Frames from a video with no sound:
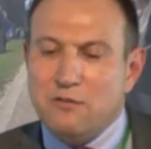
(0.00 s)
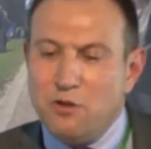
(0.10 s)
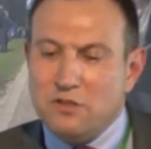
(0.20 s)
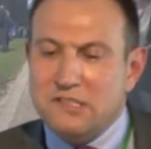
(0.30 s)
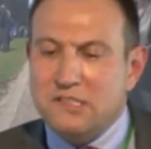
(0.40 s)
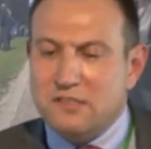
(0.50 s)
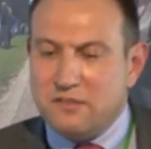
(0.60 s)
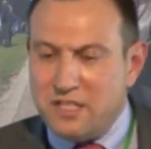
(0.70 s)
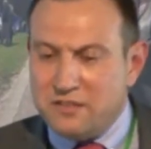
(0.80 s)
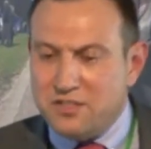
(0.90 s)
advocacy
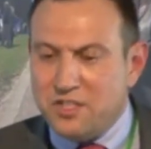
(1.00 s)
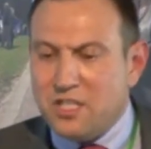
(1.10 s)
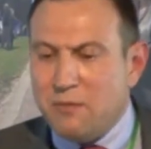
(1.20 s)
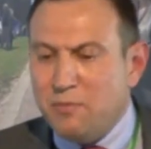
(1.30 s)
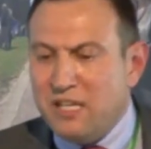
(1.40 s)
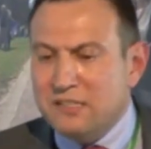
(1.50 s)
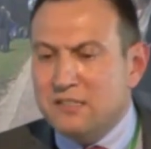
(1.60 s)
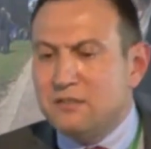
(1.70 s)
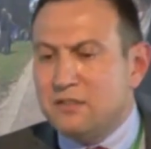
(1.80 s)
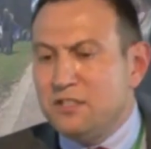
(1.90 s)
strategy
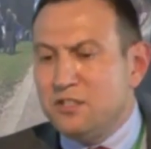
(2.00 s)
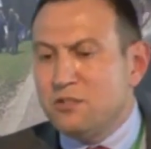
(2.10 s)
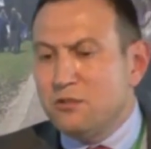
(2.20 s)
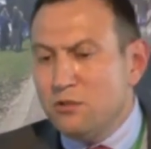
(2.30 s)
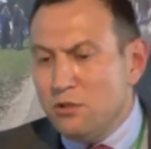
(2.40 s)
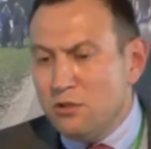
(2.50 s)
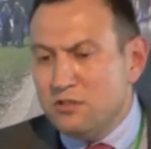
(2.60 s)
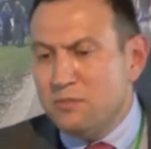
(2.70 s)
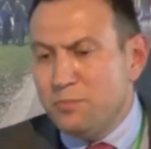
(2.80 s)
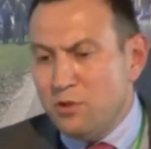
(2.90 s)
combines international
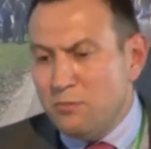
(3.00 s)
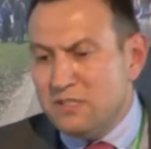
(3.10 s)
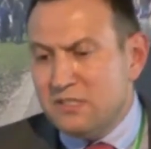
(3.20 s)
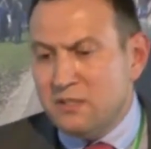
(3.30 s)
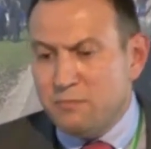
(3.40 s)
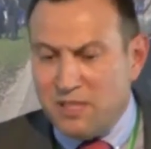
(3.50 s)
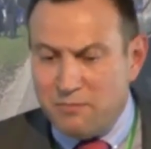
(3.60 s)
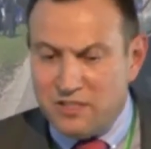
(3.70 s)
law, diplomacy, and